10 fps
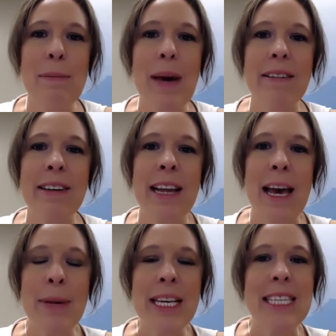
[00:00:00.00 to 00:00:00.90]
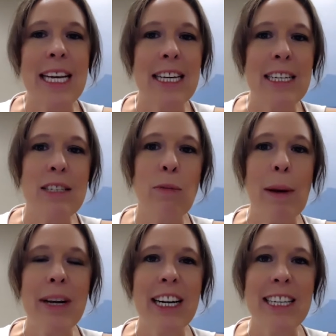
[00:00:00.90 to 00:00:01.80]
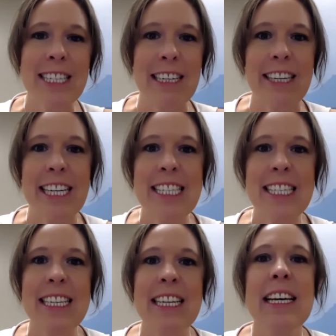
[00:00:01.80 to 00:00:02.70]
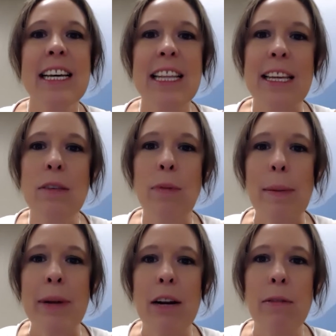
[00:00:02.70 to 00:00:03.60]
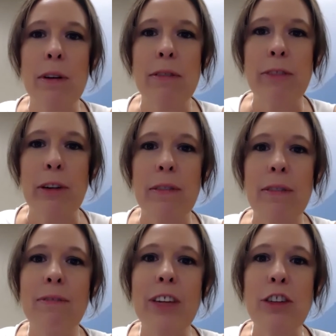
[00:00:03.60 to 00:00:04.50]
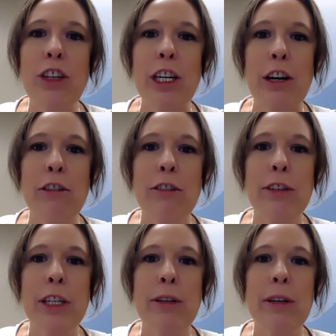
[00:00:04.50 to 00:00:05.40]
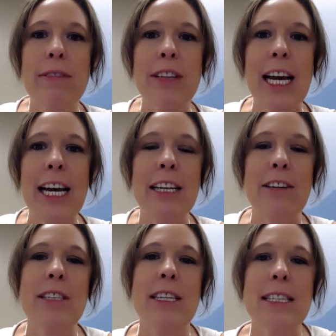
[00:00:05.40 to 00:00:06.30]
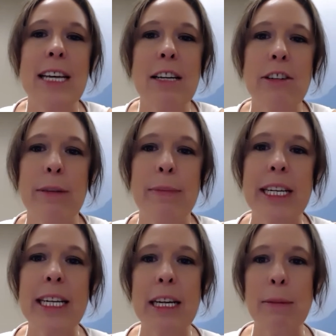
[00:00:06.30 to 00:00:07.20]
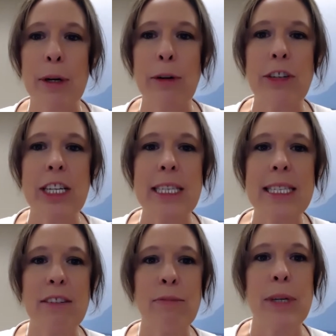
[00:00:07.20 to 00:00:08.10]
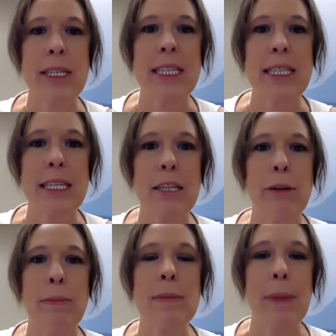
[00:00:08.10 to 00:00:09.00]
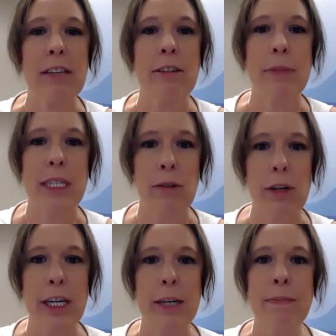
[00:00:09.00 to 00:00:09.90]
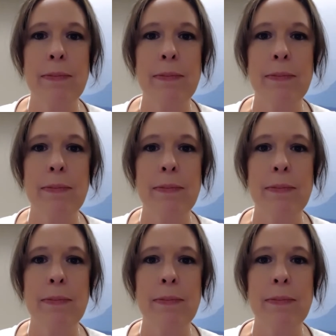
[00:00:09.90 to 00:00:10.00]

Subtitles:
Mountain MS Center's webinar series. This webinar will feature an overview of the diagnosis and treatment approach in stiff person syndrome spectrum disorder.